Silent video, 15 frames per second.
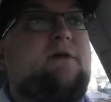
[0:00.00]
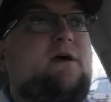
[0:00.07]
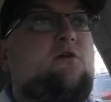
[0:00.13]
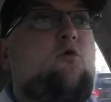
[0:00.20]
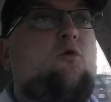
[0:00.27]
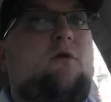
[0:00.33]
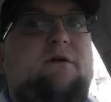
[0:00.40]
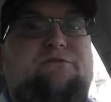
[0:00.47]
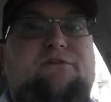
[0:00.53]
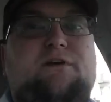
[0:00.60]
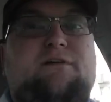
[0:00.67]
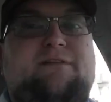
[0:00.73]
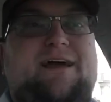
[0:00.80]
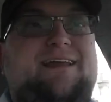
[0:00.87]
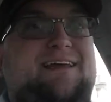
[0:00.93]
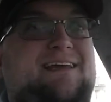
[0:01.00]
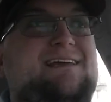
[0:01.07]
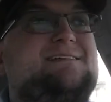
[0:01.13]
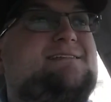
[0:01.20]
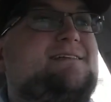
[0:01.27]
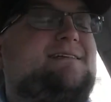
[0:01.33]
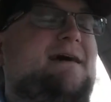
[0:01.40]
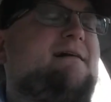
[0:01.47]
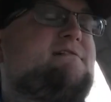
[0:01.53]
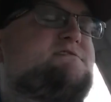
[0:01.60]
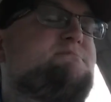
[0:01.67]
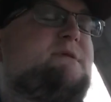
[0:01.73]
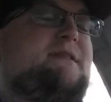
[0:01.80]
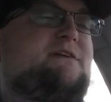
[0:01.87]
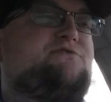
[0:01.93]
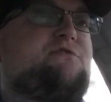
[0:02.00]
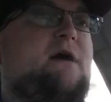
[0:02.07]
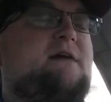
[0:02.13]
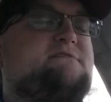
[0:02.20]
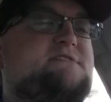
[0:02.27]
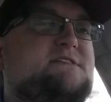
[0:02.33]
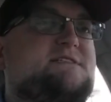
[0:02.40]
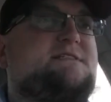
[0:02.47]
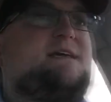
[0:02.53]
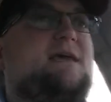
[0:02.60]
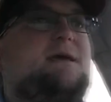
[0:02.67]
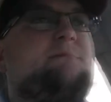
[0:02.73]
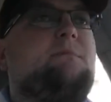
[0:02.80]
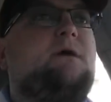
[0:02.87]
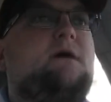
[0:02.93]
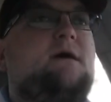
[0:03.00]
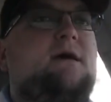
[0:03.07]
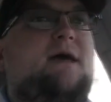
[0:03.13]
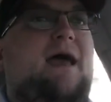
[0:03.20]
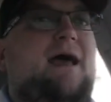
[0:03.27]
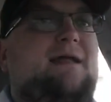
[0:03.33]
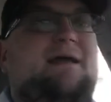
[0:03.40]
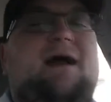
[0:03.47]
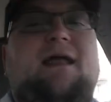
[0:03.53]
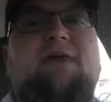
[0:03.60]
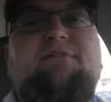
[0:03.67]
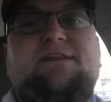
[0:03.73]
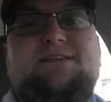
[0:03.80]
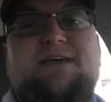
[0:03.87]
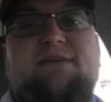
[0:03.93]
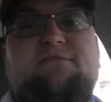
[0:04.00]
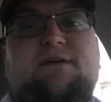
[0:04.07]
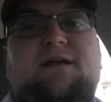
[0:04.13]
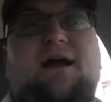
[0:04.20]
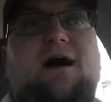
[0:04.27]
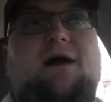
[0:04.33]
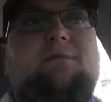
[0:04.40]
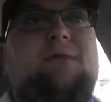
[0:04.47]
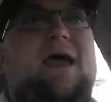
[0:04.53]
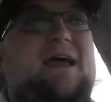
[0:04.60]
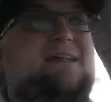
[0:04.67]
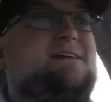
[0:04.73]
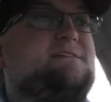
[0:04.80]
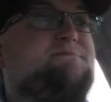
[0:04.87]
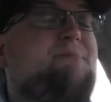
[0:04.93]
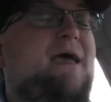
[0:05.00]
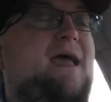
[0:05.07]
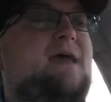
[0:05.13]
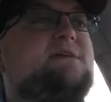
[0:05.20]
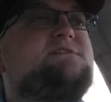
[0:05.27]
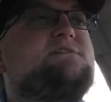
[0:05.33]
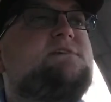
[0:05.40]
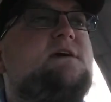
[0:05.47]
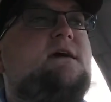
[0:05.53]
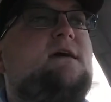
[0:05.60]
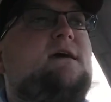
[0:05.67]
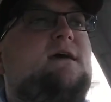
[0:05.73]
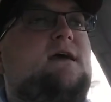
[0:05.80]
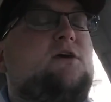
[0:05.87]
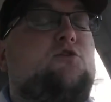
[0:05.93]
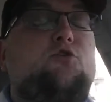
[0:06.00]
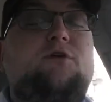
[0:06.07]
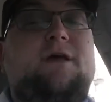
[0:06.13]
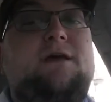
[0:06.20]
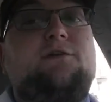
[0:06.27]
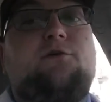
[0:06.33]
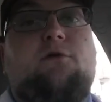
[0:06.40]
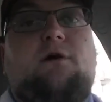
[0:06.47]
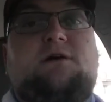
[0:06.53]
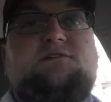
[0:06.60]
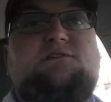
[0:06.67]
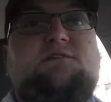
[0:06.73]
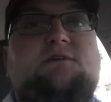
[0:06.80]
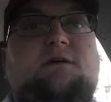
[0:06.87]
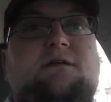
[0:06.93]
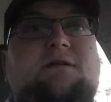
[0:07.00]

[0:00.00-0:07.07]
of that core, I feel that he is the talisman that drives this team. And not having David Accam and his pace, it could hinder us.